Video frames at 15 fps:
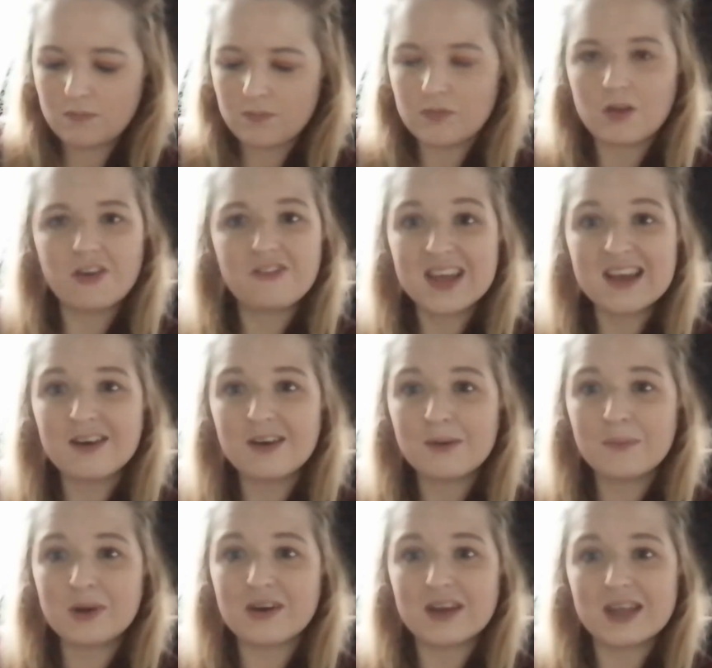I think I
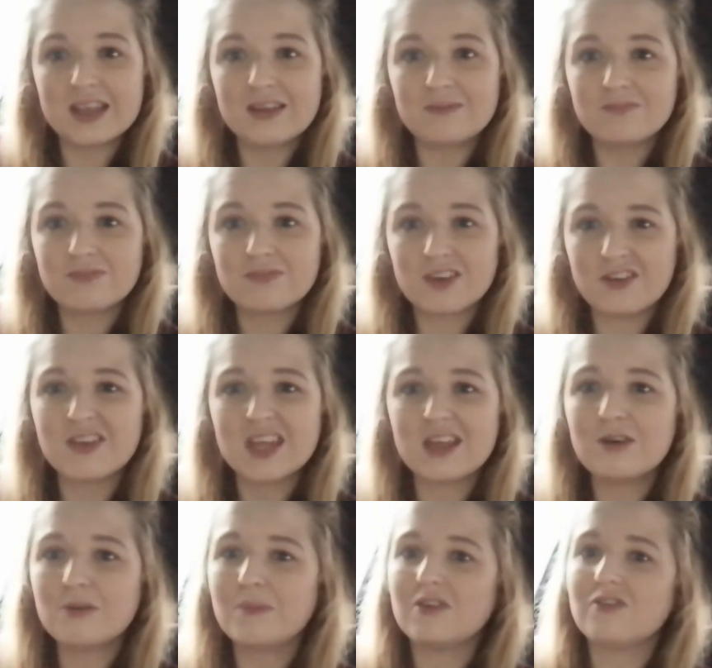might, I think
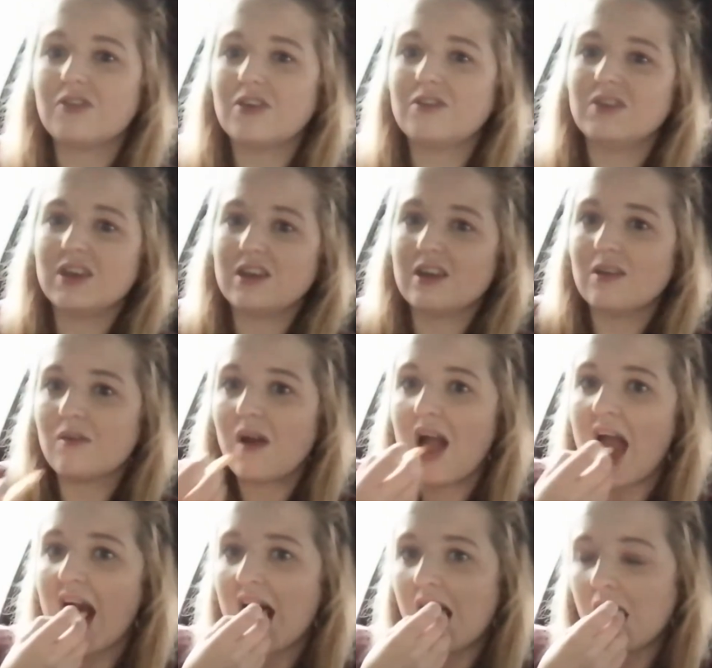it'll be a fun video.
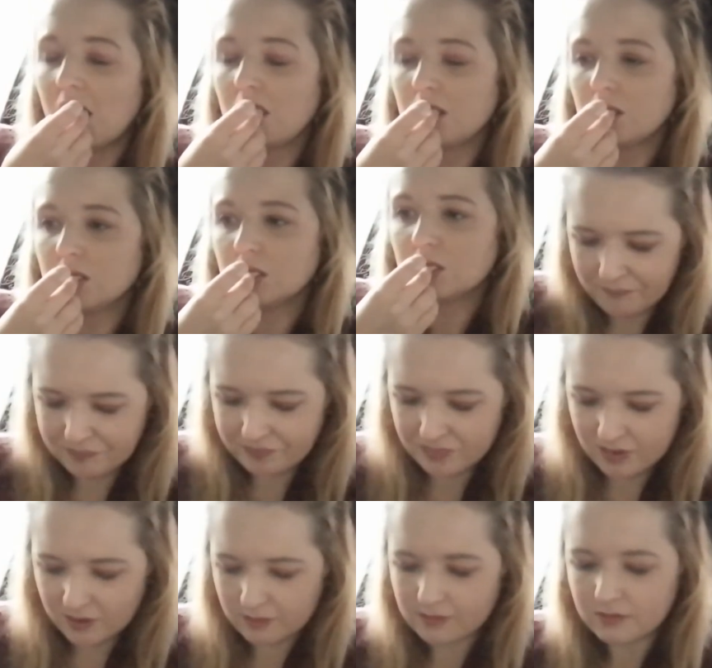
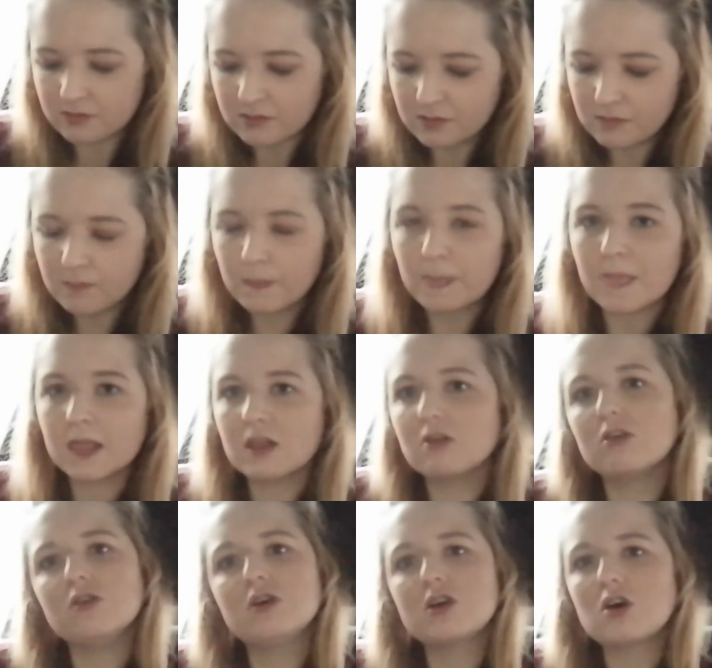So
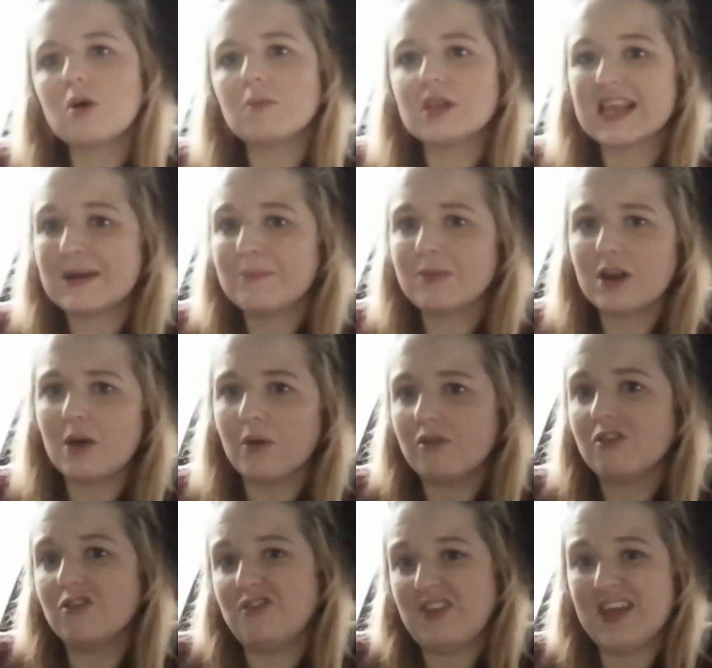you want to comment down below if
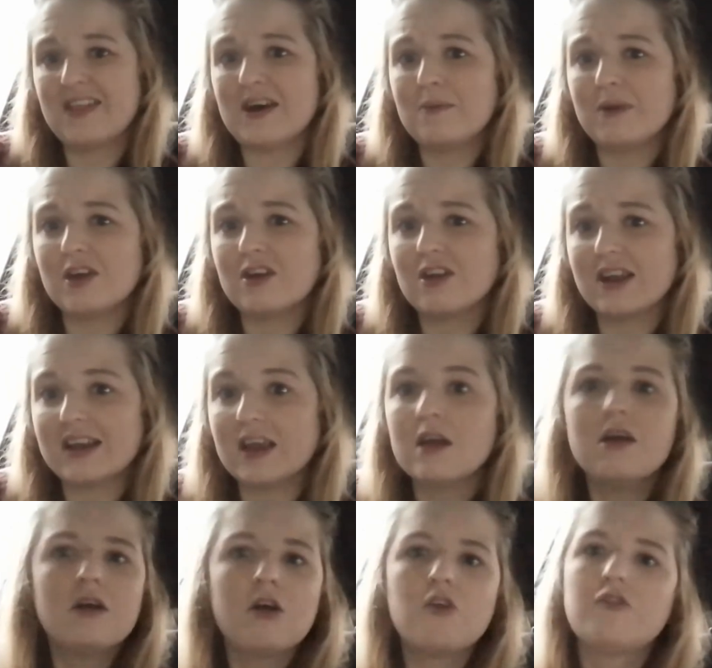you think that'll be a good idea.
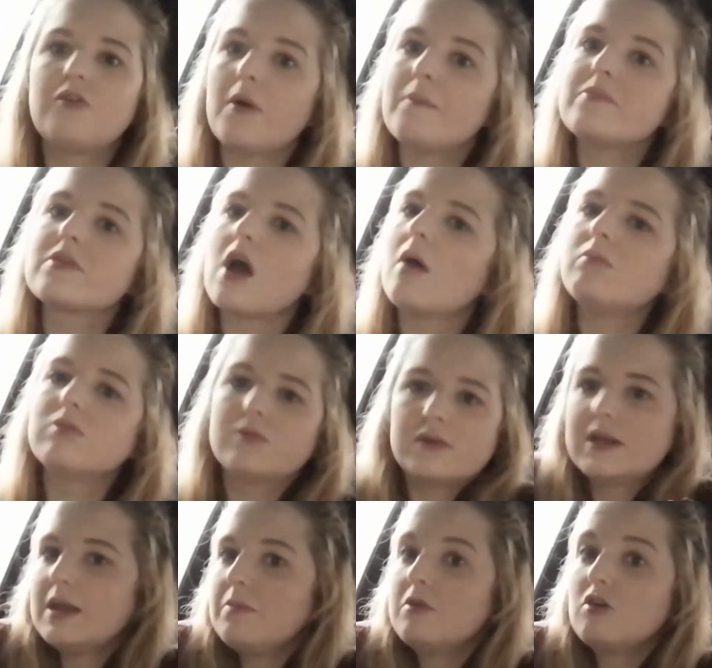Thumbs up,
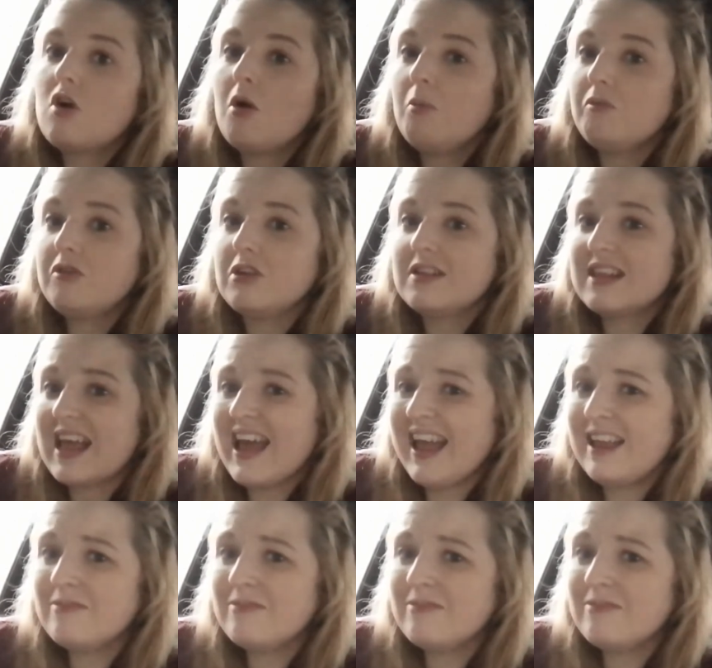give me your confidence, eh?